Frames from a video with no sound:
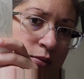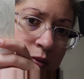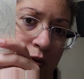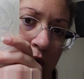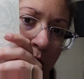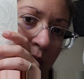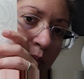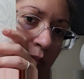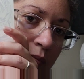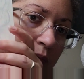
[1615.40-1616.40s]
which will be,
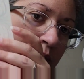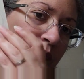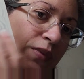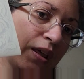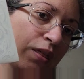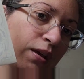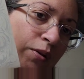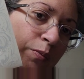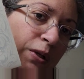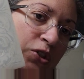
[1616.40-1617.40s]
I think,
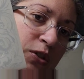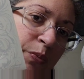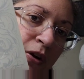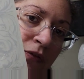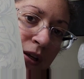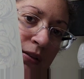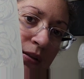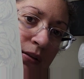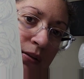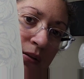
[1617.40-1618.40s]
will be just perfect